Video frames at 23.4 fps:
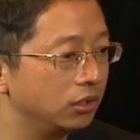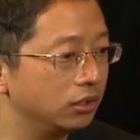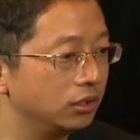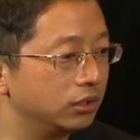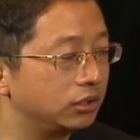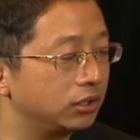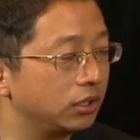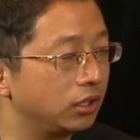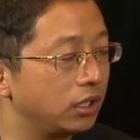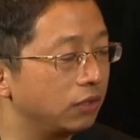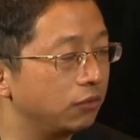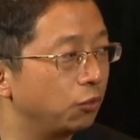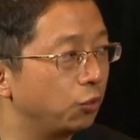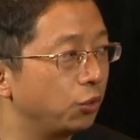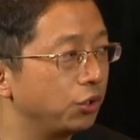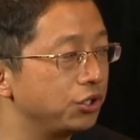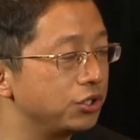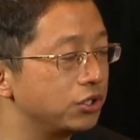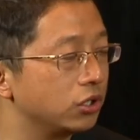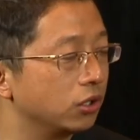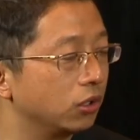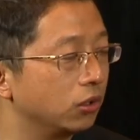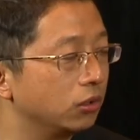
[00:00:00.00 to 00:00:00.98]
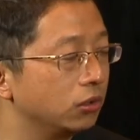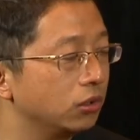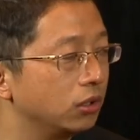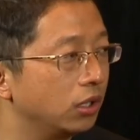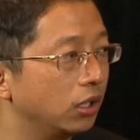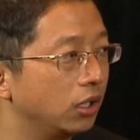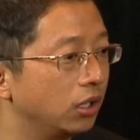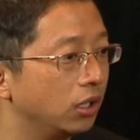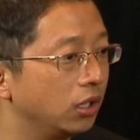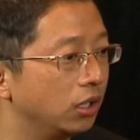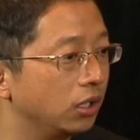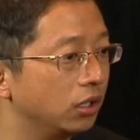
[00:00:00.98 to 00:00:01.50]
the city of Wenzhou.
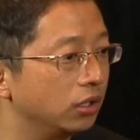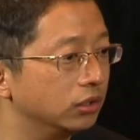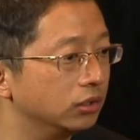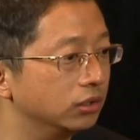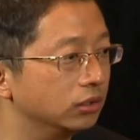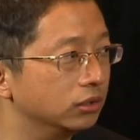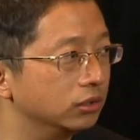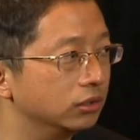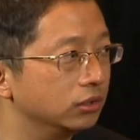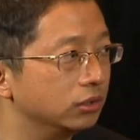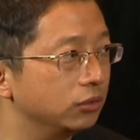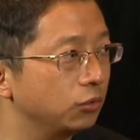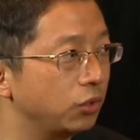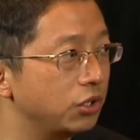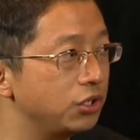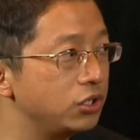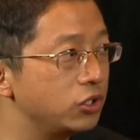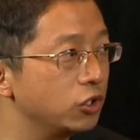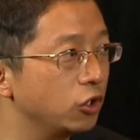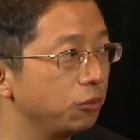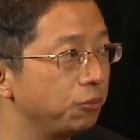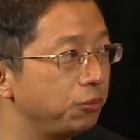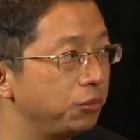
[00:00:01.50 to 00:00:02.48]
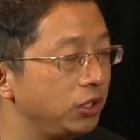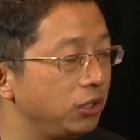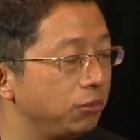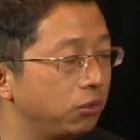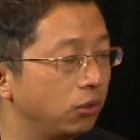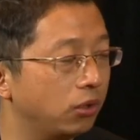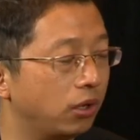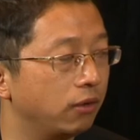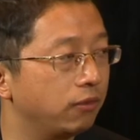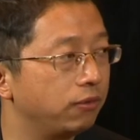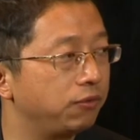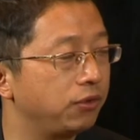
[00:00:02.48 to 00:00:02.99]
Wenzhou
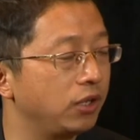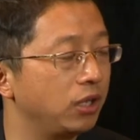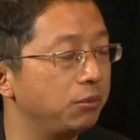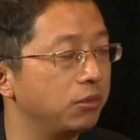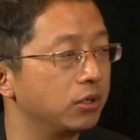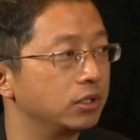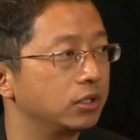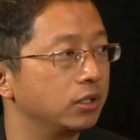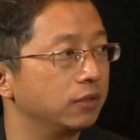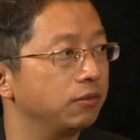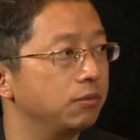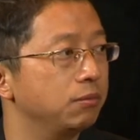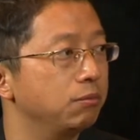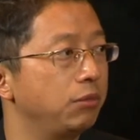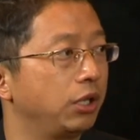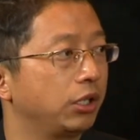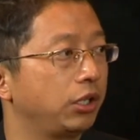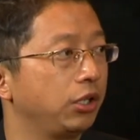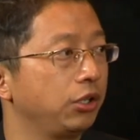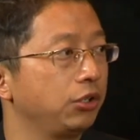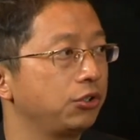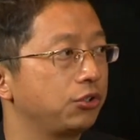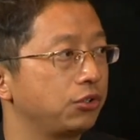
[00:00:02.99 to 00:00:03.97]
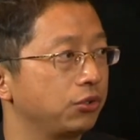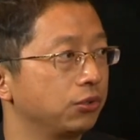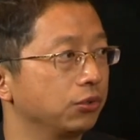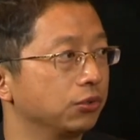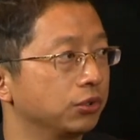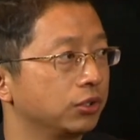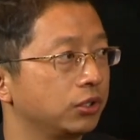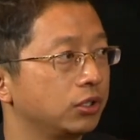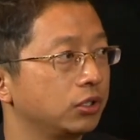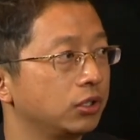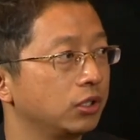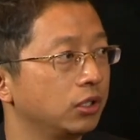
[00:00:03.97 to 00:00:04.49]
people are famous of making
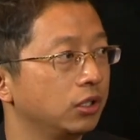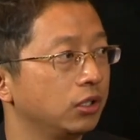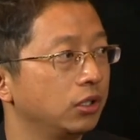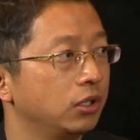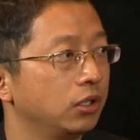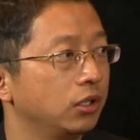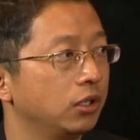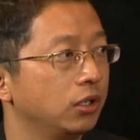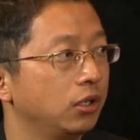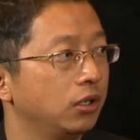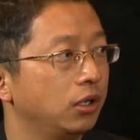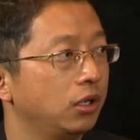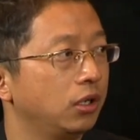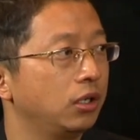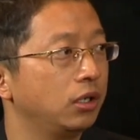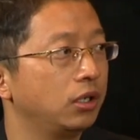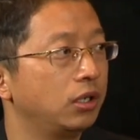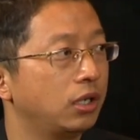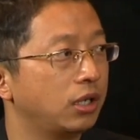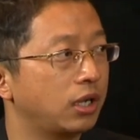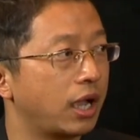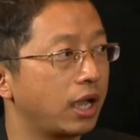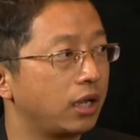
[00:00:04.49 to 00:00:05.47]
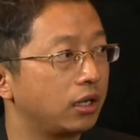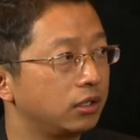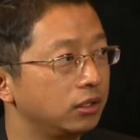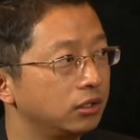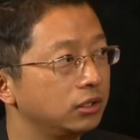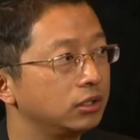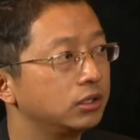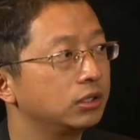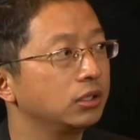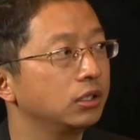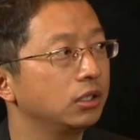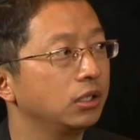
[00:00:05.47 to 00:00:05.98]
shoes,
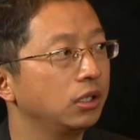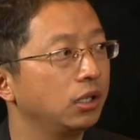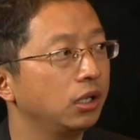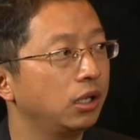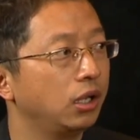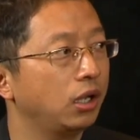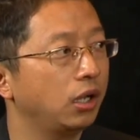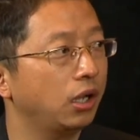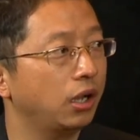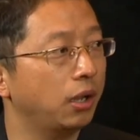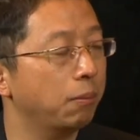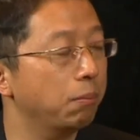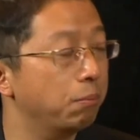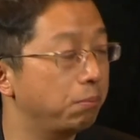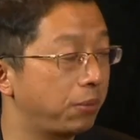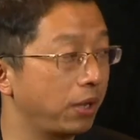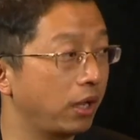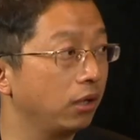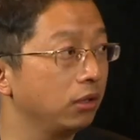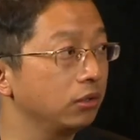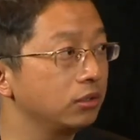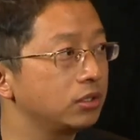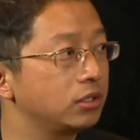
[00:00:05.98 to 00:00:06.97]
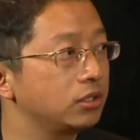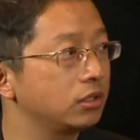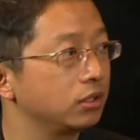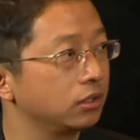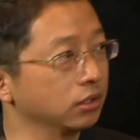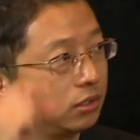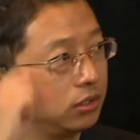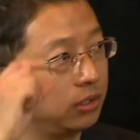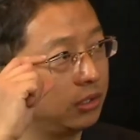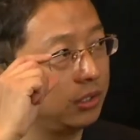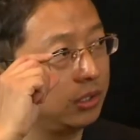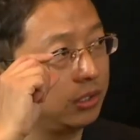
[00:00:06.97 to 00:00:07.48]
lighters, belts,
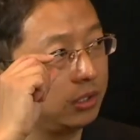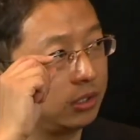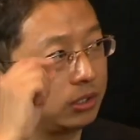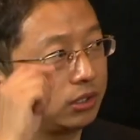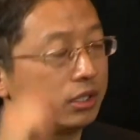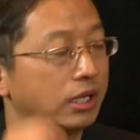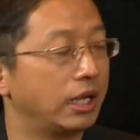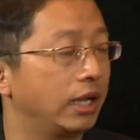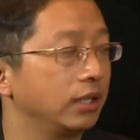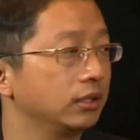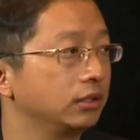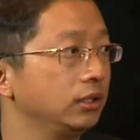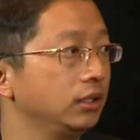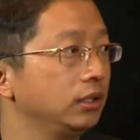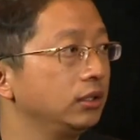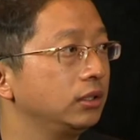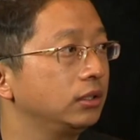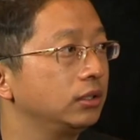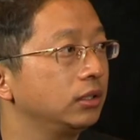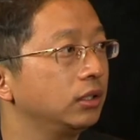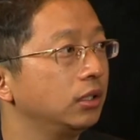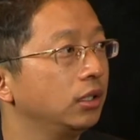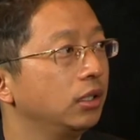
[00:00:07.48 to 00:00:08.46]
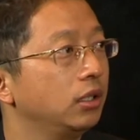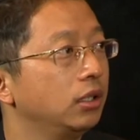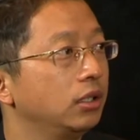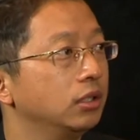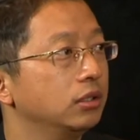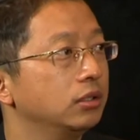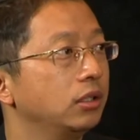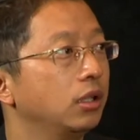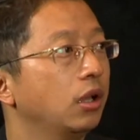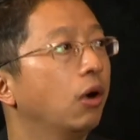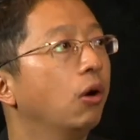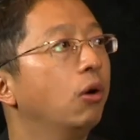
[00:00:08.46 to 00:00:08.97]
glasses.
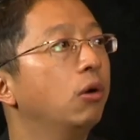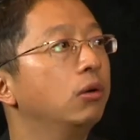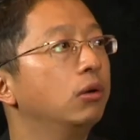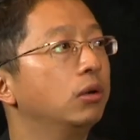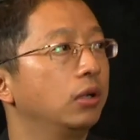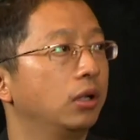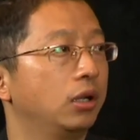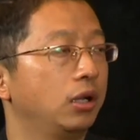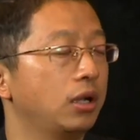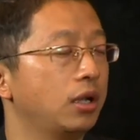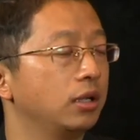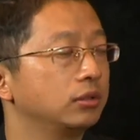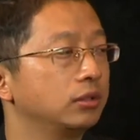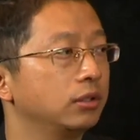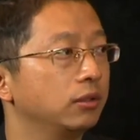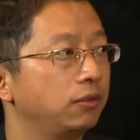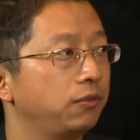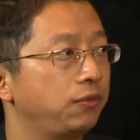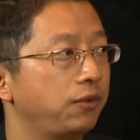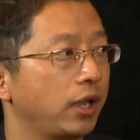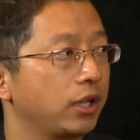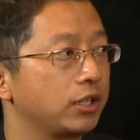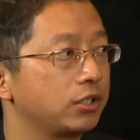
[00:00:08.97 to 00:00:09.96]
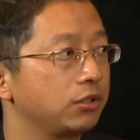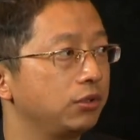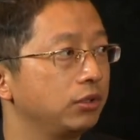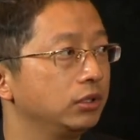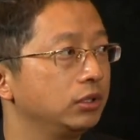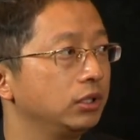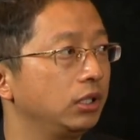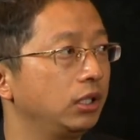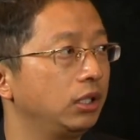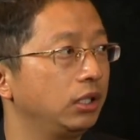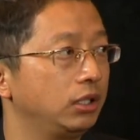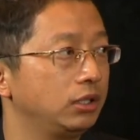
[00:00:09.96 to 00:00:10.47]
They own a lot of
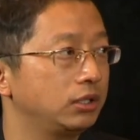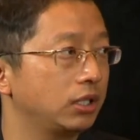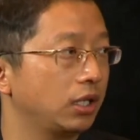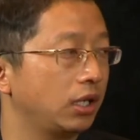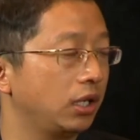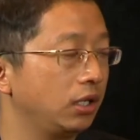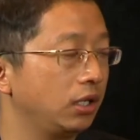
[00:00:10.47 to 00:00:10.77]
factories in